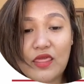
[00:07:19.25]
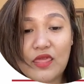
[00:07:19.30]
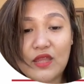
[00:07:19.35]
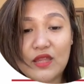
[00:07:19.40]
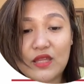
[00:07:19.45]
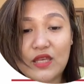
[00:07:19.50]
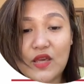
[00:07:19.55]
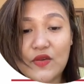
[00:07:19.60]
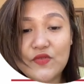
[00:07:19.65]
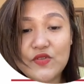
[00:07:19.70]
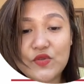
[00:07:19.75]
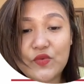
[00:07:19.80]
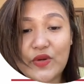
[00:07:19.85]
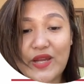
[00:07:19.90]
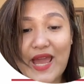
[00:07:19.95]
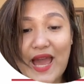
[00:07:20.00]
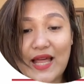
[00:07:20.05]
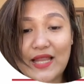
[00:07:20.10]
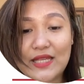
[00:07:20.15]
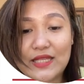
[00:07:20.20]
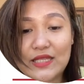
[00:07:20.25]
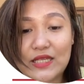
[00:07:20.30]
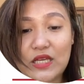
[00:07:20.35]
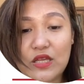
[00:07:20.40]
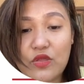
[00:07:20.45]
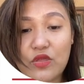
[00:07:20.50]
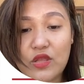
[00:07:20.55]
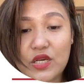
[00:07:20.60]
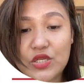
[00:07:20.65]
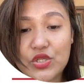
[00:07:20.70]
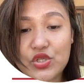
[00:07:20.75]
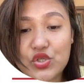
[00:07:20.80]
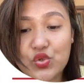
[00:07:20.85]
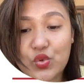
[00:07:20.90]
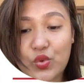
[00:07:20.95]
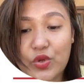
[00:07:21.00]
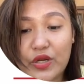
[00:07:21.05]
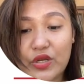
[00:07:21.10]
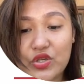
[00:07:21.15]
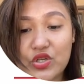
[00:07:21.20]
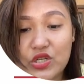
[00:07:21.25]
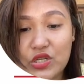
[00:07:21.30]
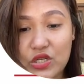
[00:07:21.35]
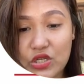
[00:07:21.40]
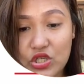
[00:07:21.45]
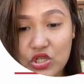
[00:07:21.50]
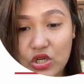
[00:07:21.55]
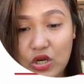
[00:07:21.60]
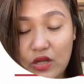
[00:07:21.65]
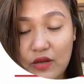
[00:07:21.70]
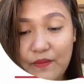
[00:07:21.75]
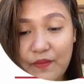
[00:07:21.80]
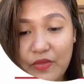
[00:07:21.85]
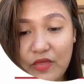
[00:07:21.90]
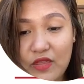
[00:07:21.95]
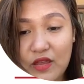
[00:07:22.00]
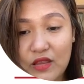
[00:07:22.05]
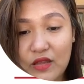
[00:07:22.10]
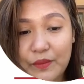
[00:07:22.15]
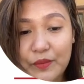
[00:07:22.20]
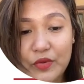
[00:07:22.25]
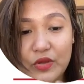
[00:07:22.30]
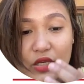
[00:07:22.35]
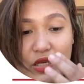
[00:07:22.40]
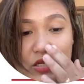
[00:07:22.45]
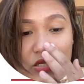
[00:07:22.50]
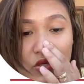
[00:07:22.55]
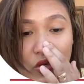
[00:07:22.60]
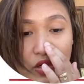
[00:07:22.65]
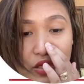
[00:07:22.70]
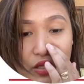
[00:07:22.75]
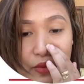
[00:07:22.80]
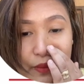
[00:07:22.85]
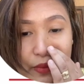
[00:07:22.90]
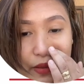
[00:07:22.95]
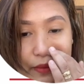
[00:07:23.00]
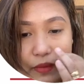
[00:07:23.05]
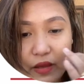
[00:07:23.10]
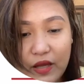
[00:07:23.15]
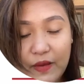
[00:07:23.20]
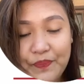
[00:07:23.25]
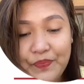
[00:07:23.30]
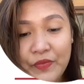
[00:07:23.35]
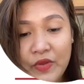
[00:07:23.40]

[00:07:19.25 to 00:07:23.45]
that gives reality to the historic tradition that the police are the public